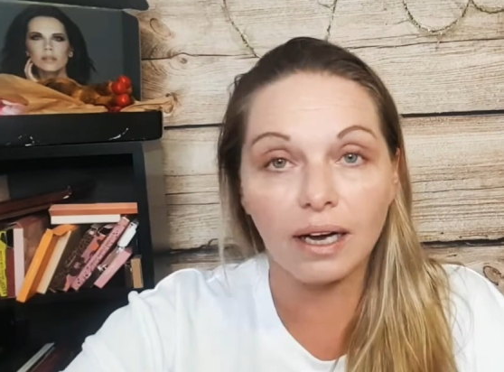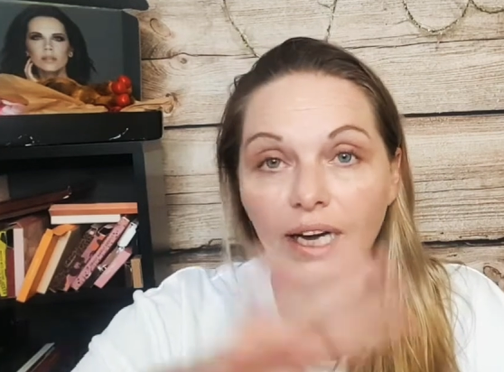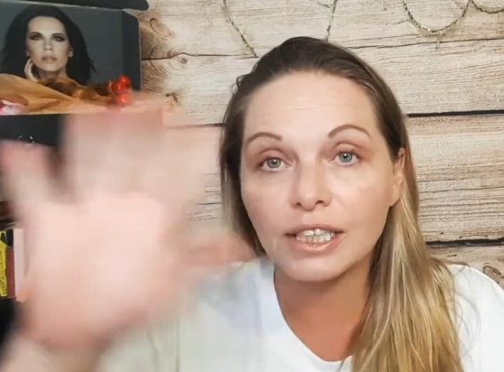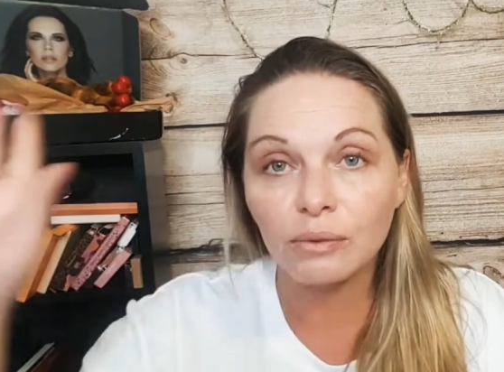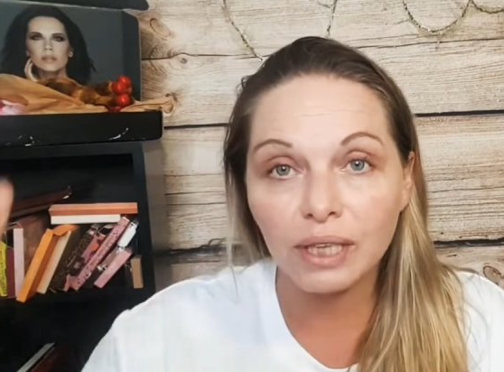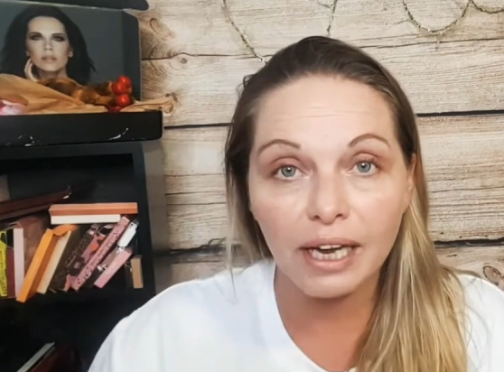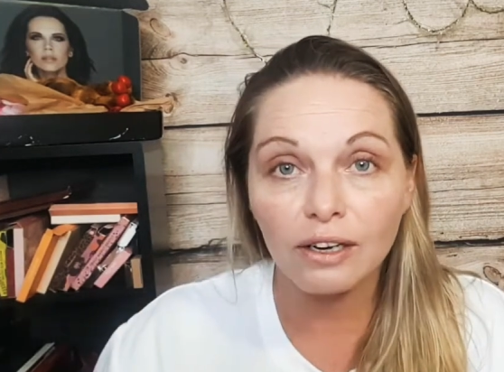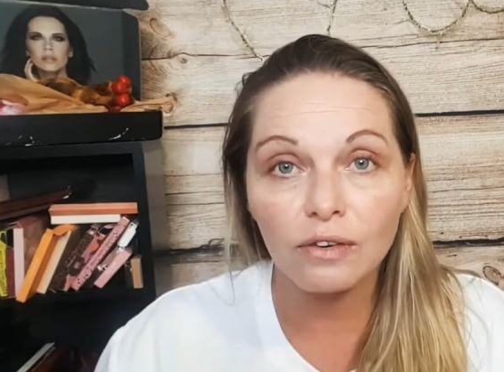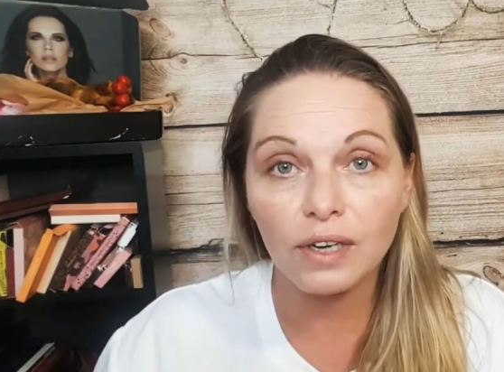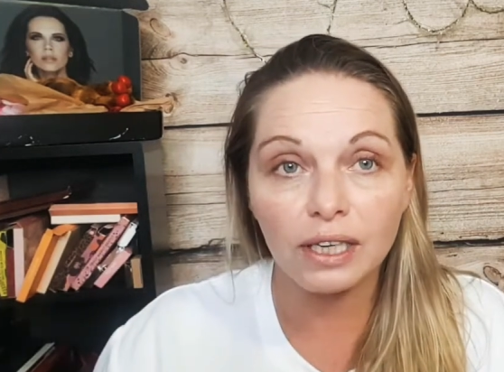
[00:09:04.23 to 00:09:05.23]
Speaker 1: I don't
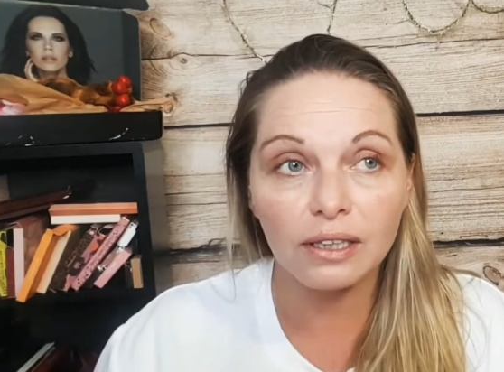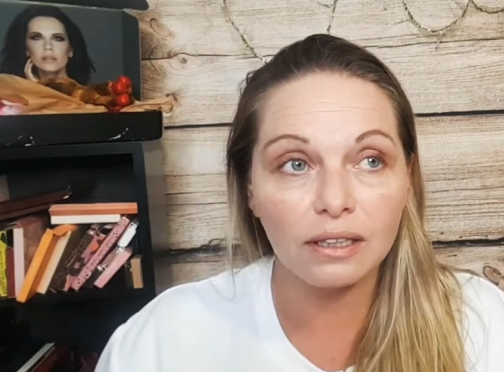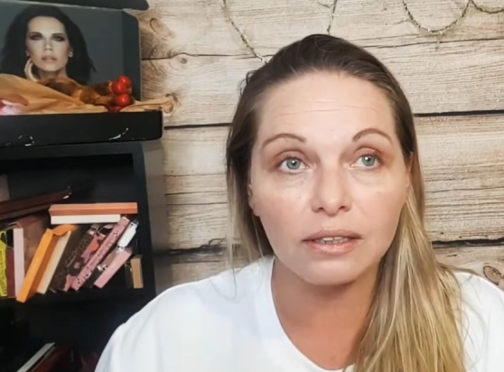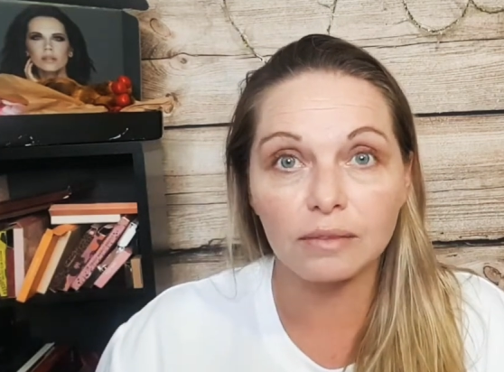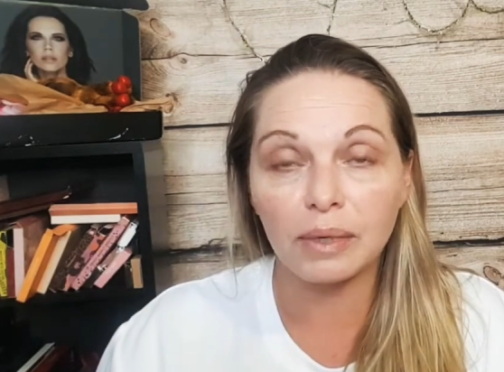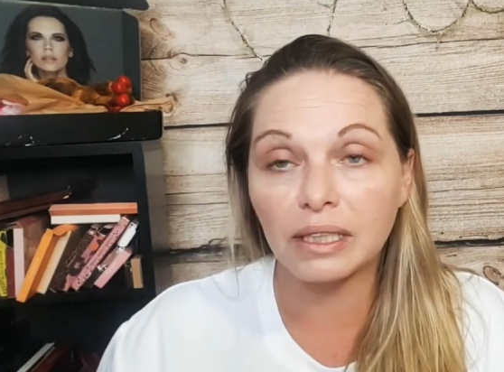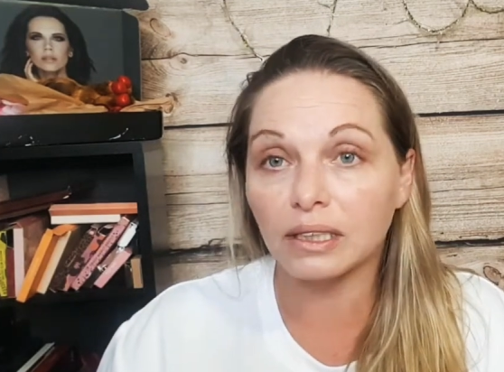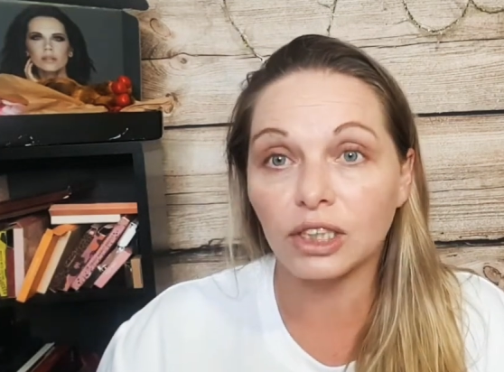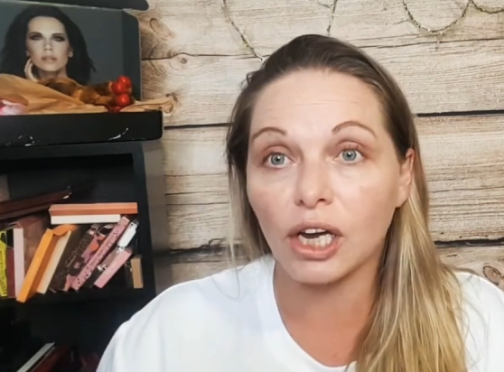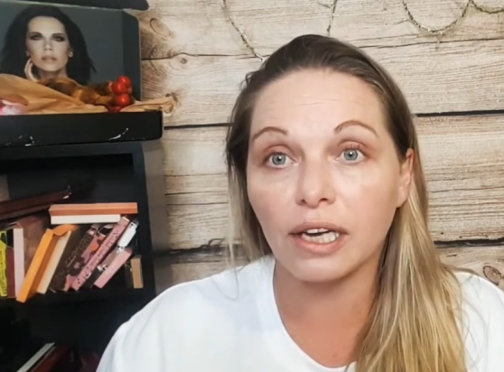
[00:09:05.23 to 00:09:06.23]
care if anything is
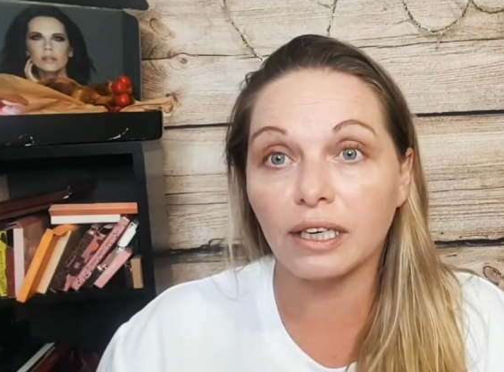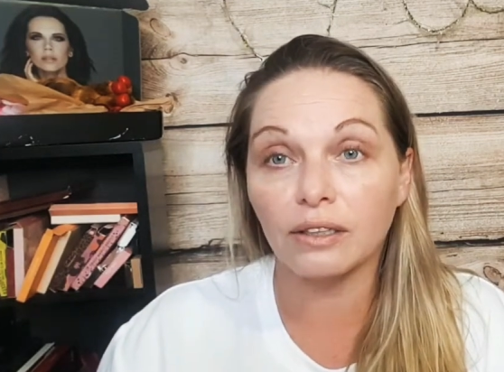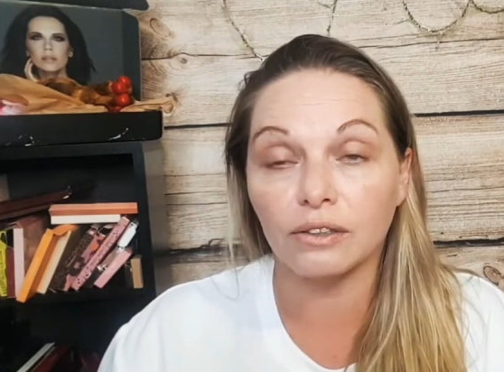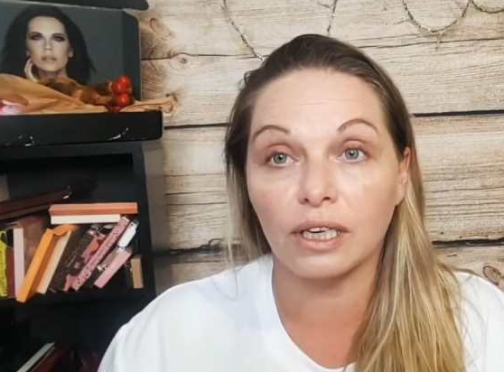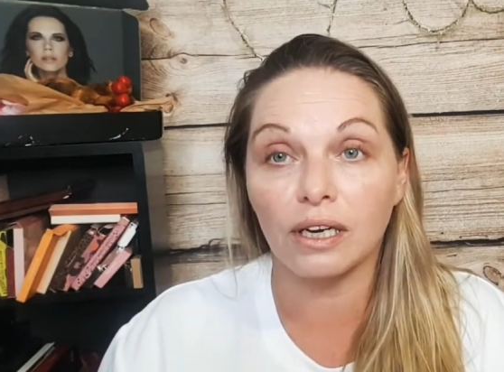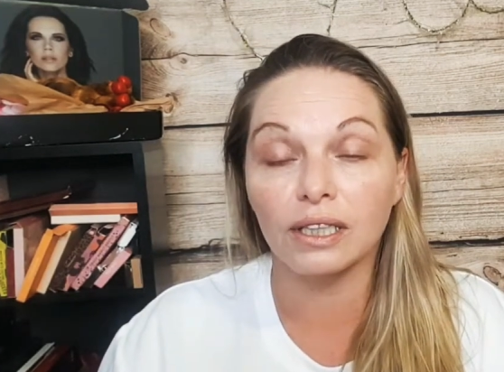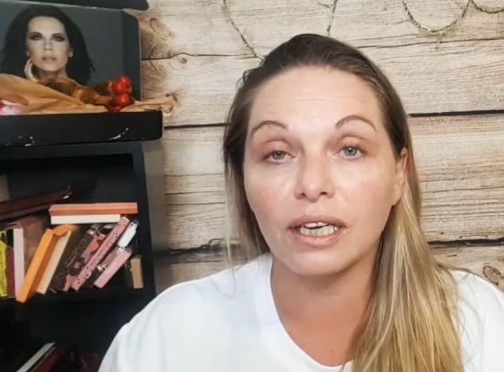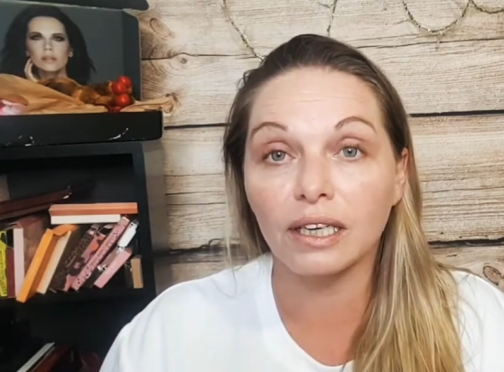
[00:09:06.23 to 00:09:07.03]
made in China or not.